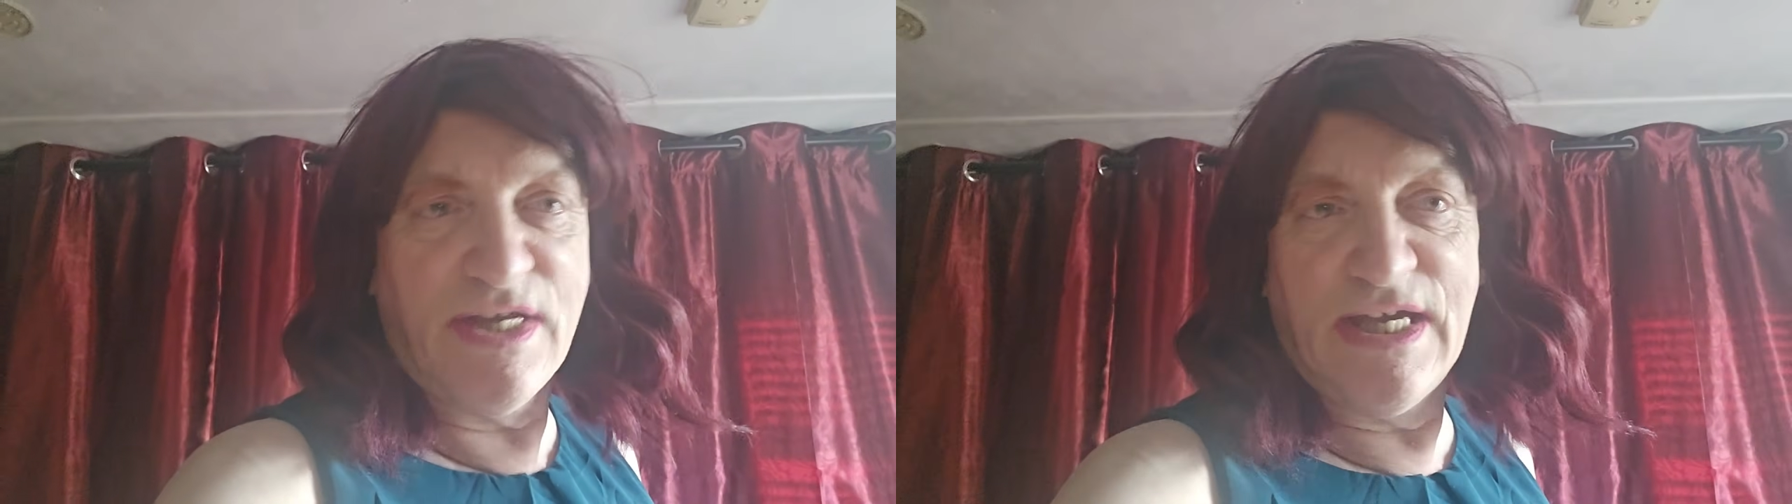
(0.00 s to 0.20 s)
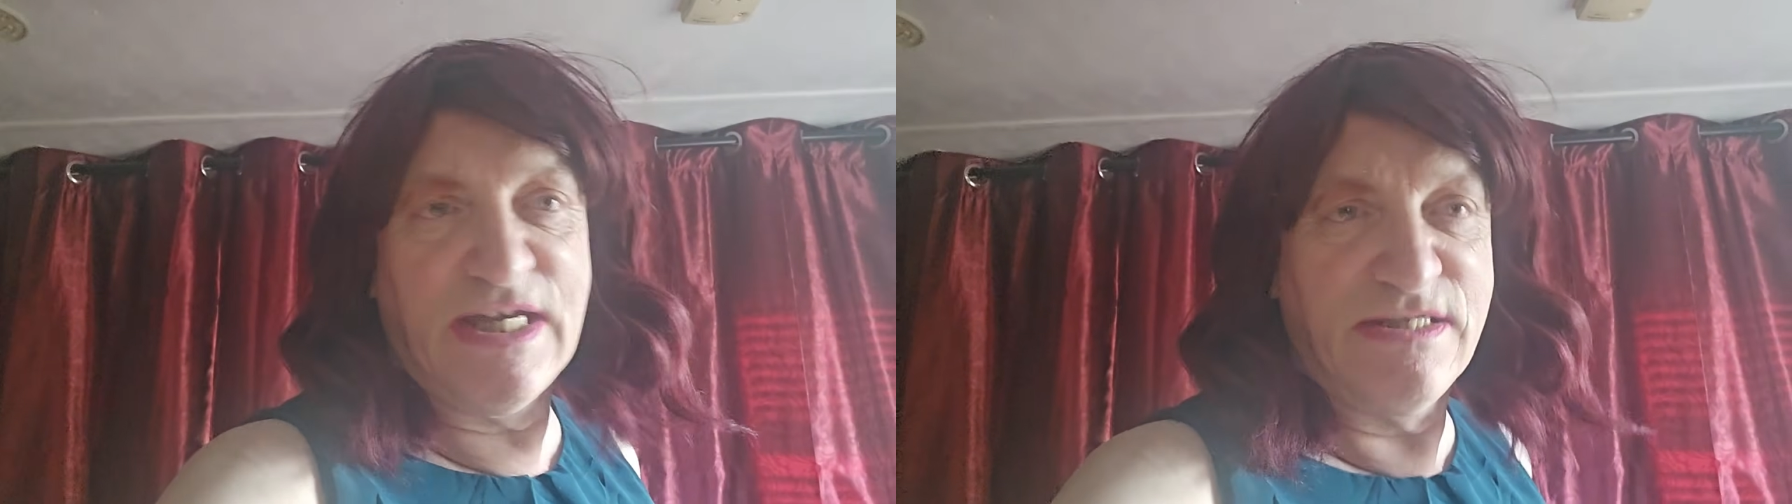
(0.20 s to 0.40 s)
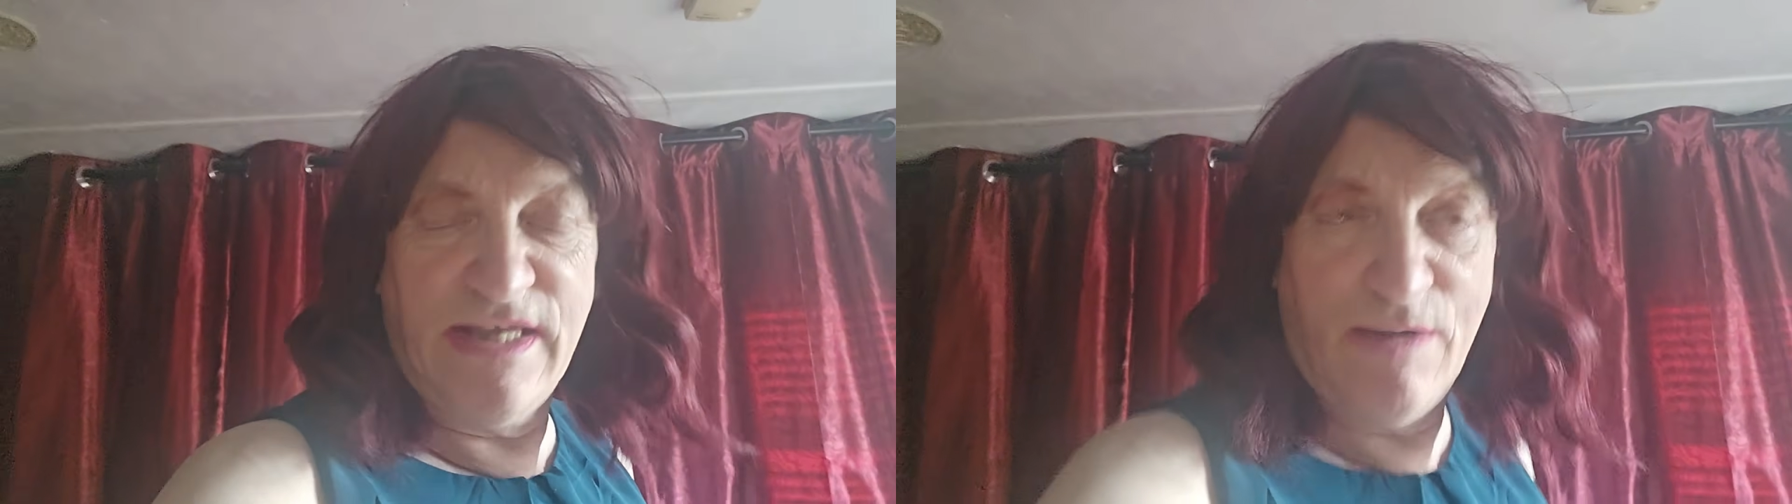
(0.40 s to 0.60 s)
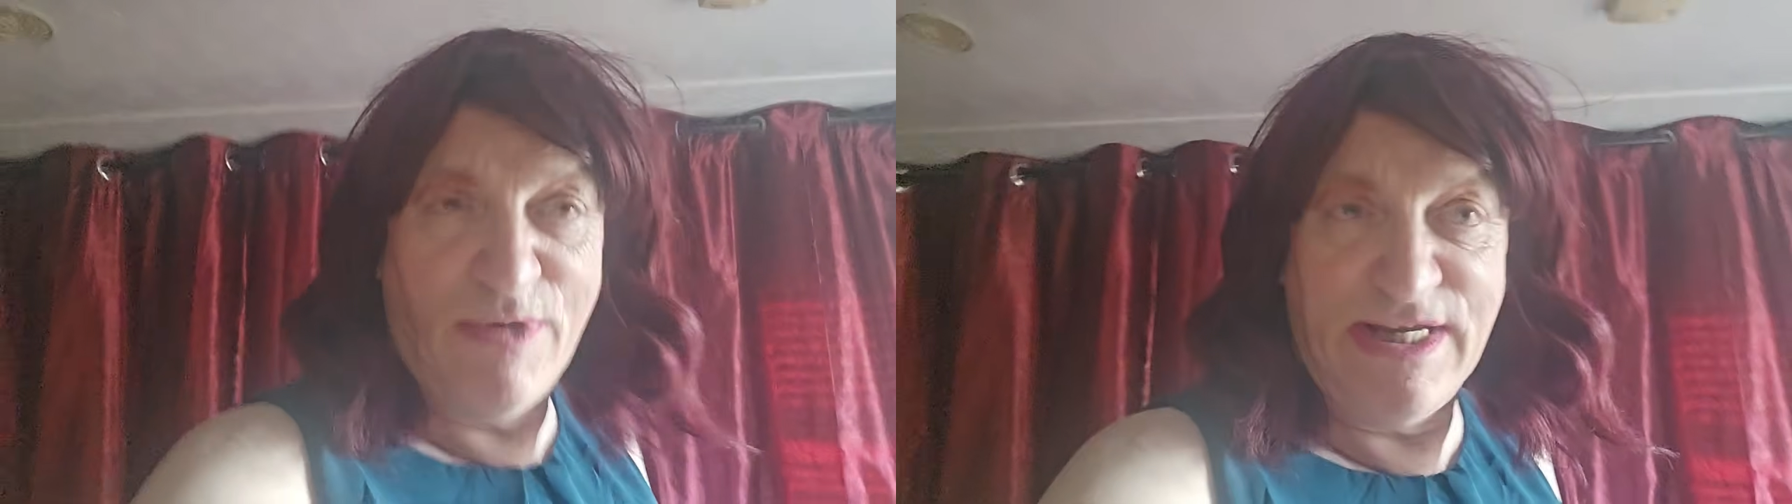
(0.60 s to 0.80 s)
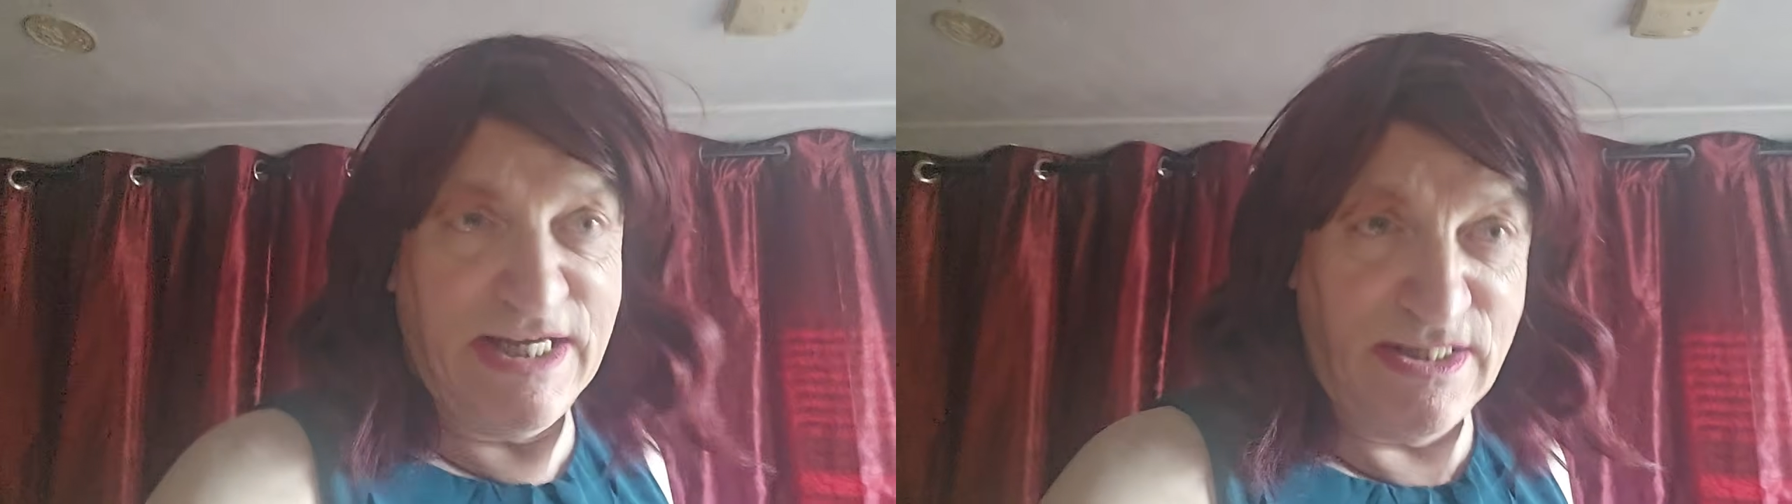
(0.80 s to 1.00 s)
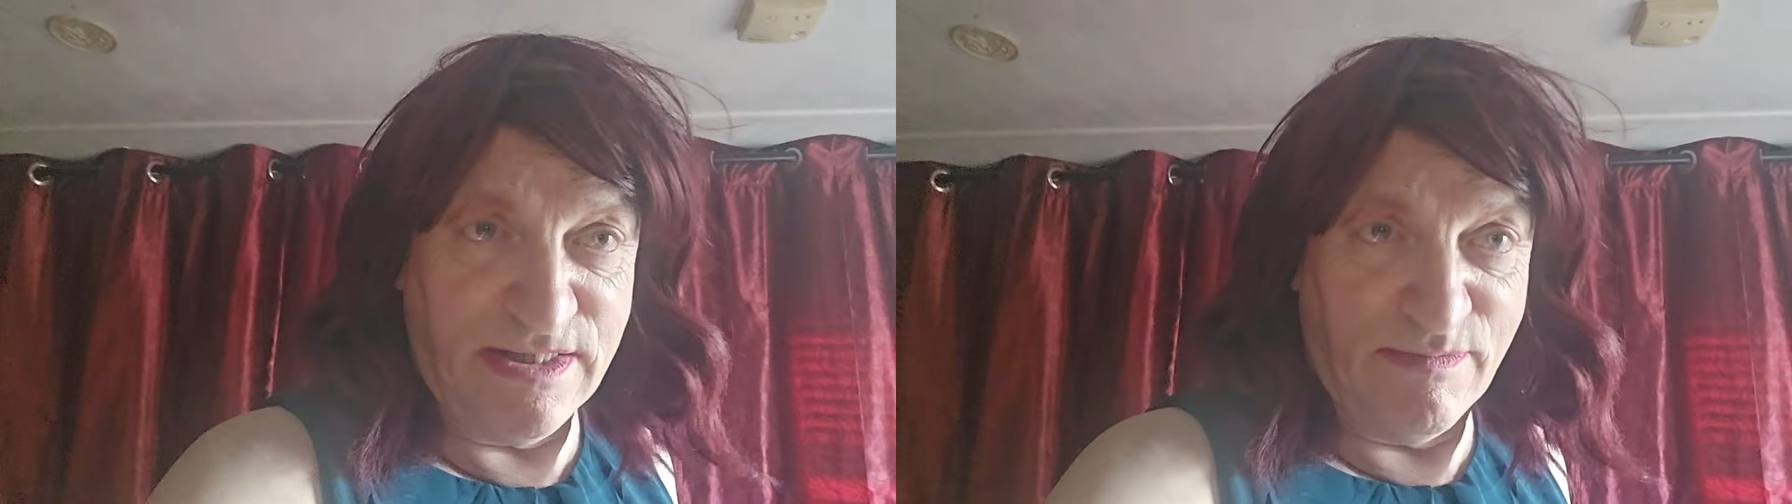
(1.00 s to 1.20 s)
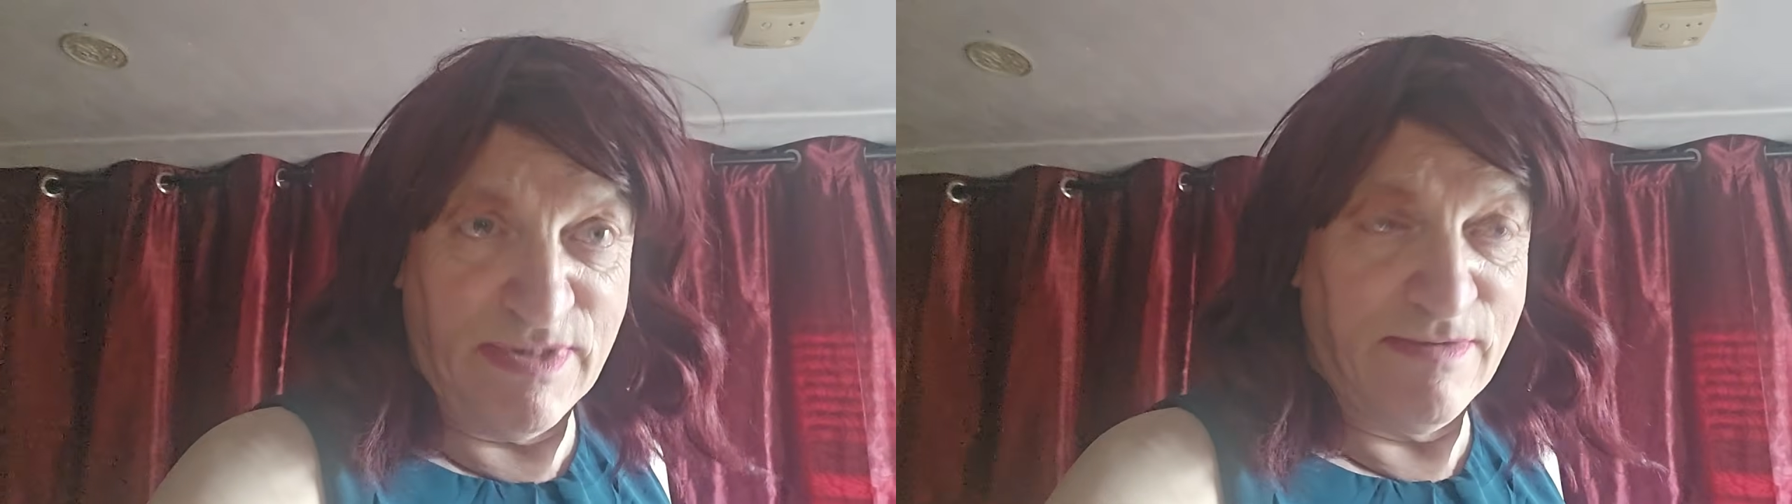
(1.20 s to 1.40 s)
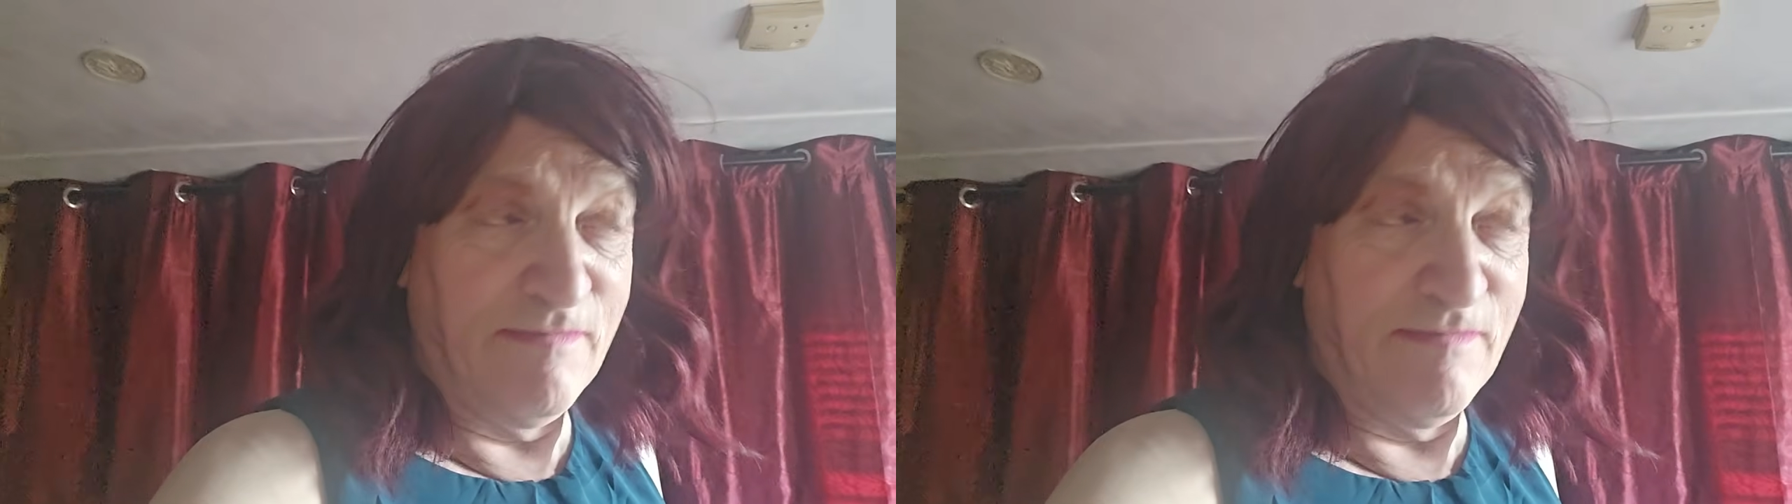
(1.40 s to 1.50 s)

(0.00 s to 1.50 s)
and they will eat them.